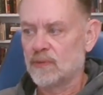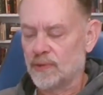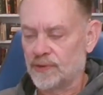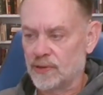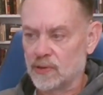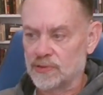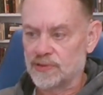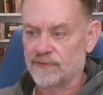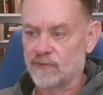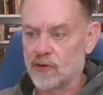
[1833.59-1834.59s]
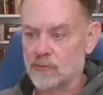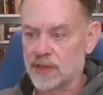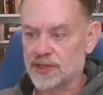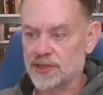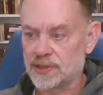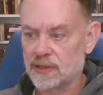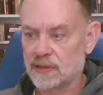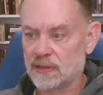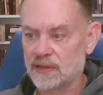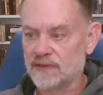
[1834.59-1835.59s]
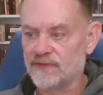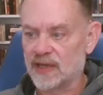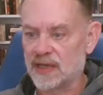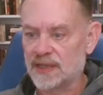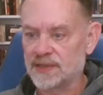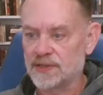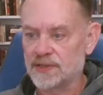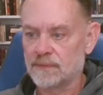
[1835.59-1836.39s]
with those of Romish divines.